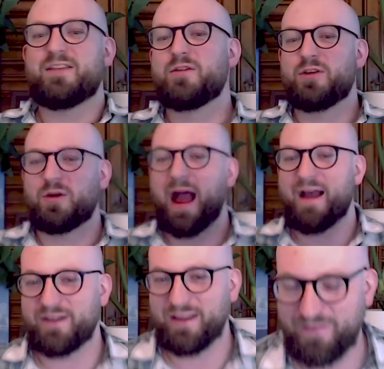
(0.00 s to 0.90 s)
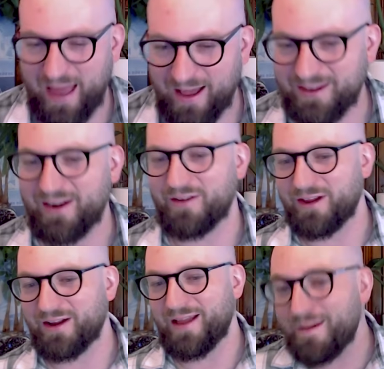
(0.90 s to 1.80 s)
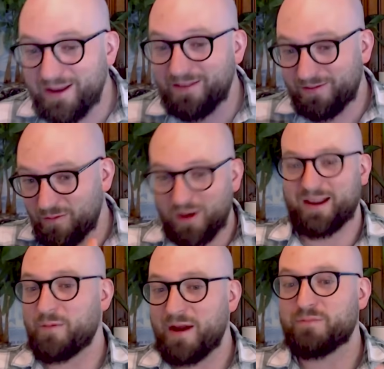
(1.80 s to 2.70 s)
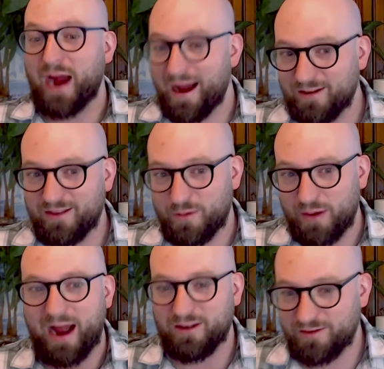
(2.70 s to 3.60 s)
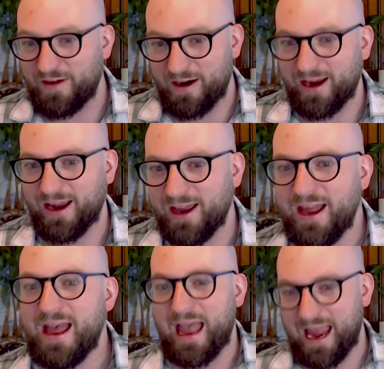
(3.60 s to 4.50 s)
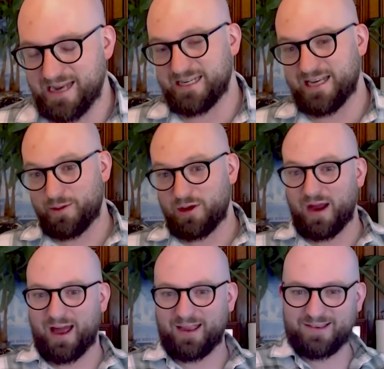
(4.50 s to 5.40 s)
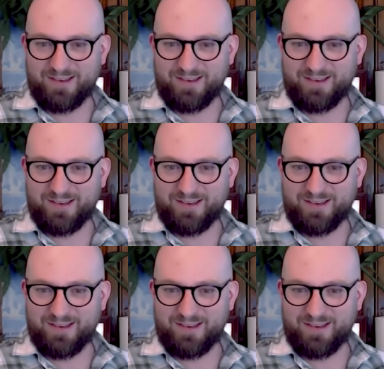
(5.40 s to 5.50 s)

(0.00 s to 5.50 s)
to do with the gravity fail. I mean, once again, we have the Browns Ferry ATWS,